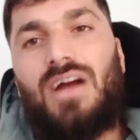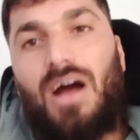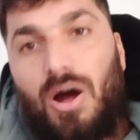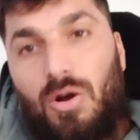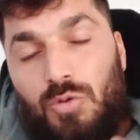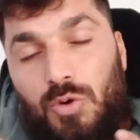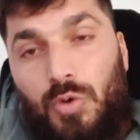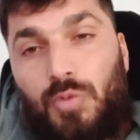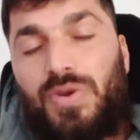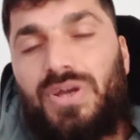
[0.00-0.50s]

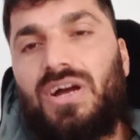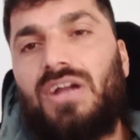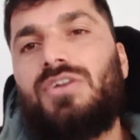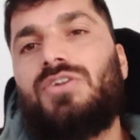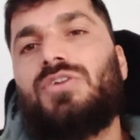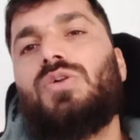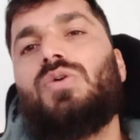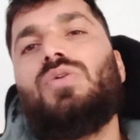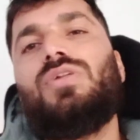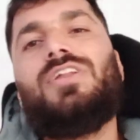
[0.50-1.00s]
How do we
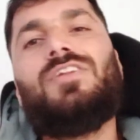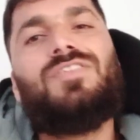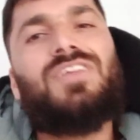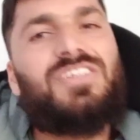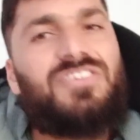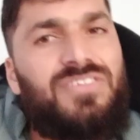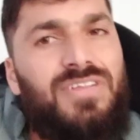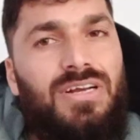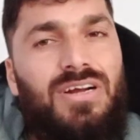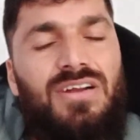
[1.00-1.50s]
control
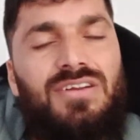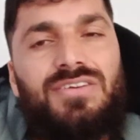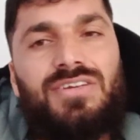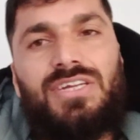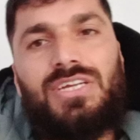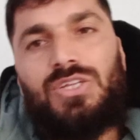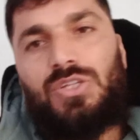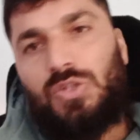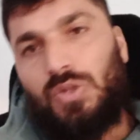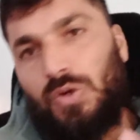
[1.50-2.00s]
inflation in the
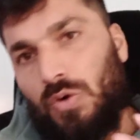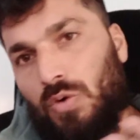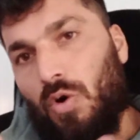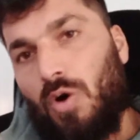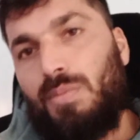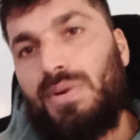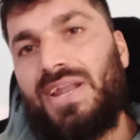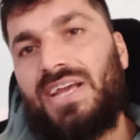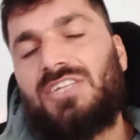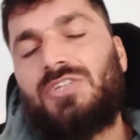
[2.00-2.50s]
country through
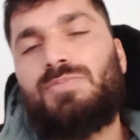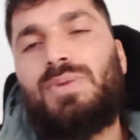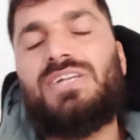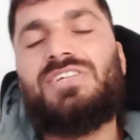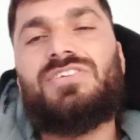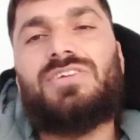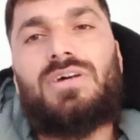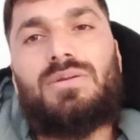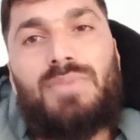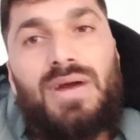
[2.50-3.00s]
government
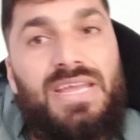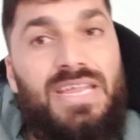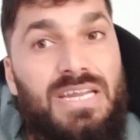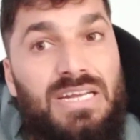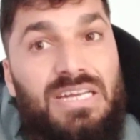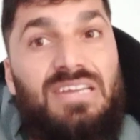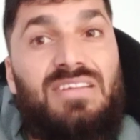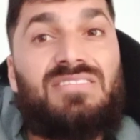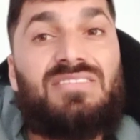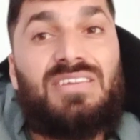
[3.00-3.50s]
expenditure, by
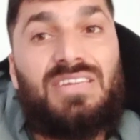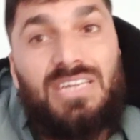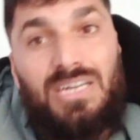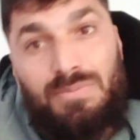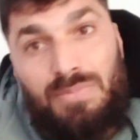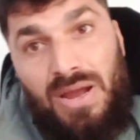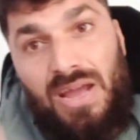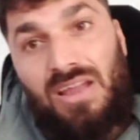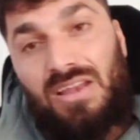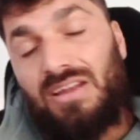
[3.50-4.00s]
increasing it,
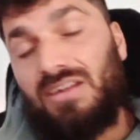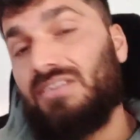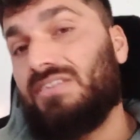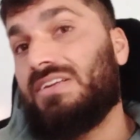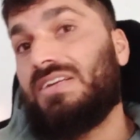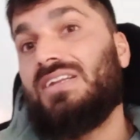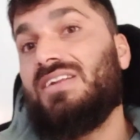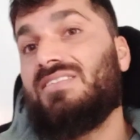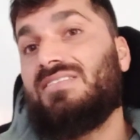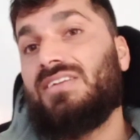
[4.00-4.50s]
by
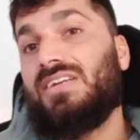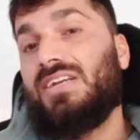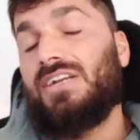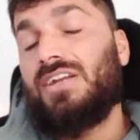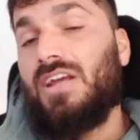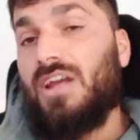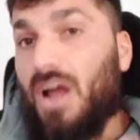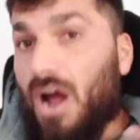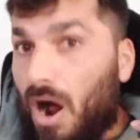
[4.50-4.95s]
decreasing it?